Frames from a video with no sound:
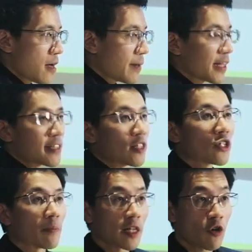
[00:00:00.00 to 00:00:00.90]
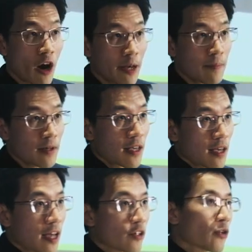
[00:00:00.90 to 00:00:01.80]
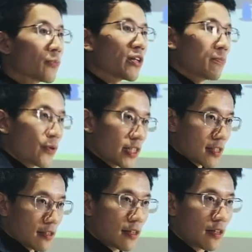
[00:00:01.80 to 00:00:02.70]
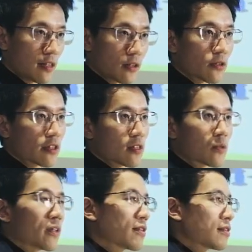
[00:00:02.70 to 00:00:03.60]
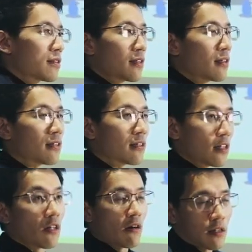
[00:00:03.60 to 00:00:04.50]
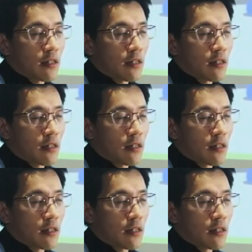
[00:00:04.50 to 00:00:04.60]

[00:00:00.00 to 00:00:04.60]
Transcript: But let's say you commit a crime and you're put in prison in accordance with uh, the law.